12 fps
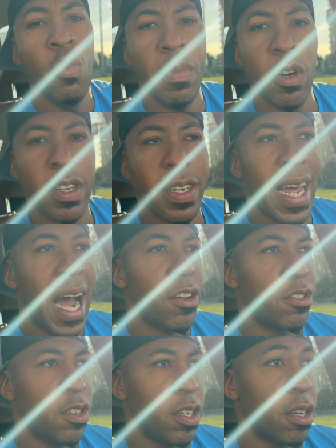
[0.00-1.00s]
million
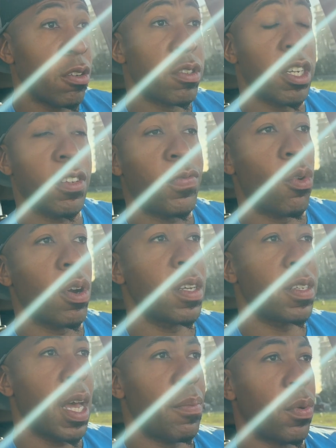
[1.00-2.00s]
a year, just for
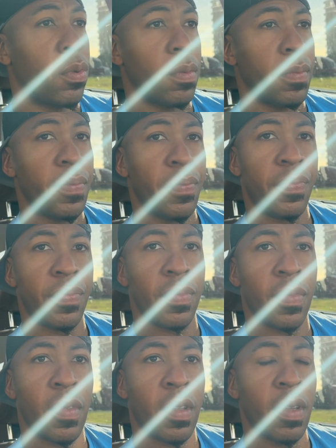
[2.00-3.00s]
example.
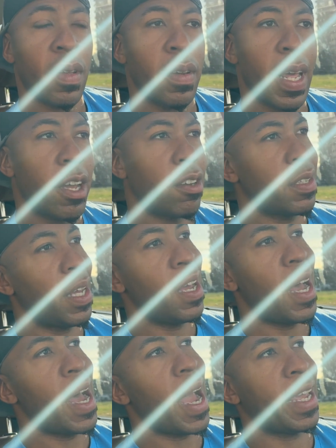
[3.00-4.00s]
Now you can say,
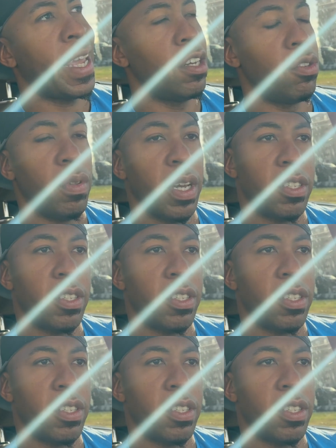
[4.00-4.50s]
I can't do that